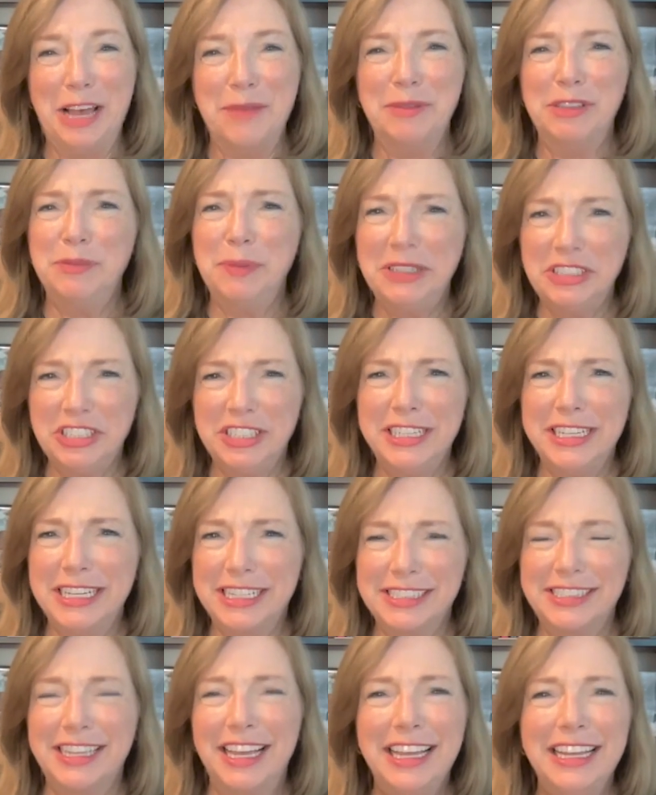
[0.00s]
I'm especially
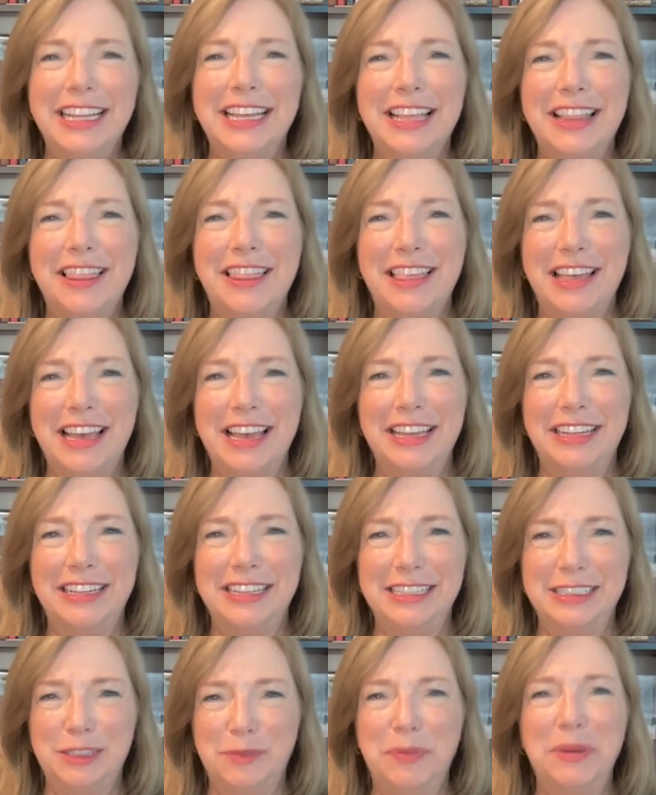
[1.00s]
excited that
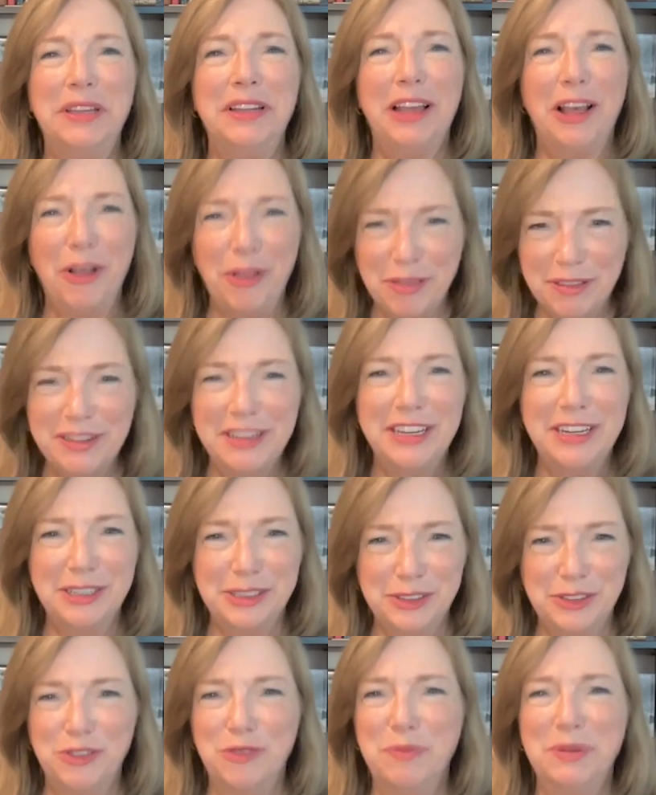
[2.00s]
it's been
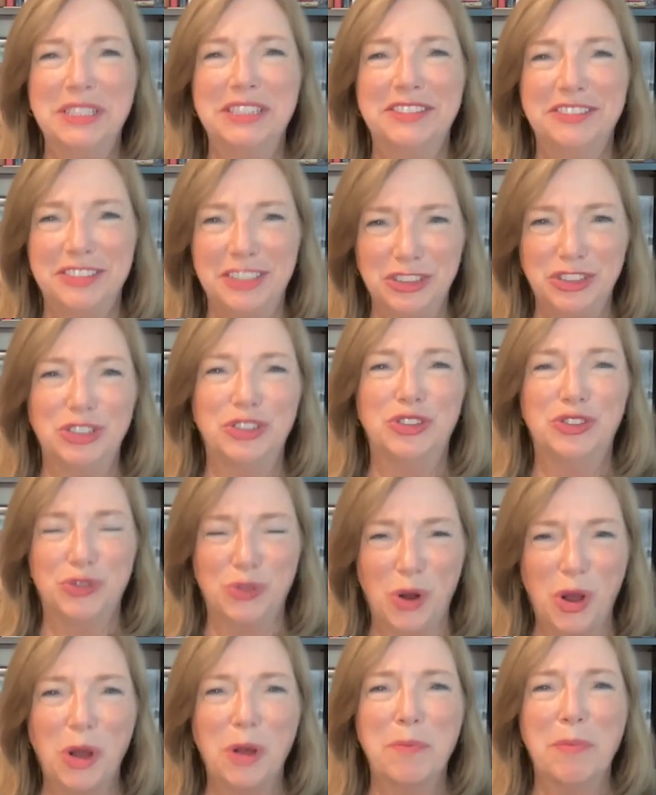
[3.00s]
Healthineers who've been such a
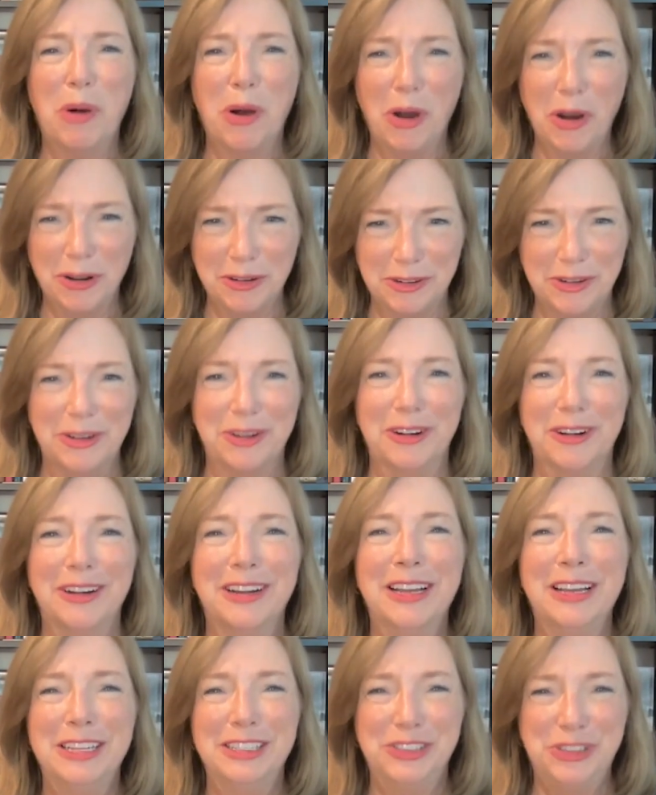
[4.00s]
strong partner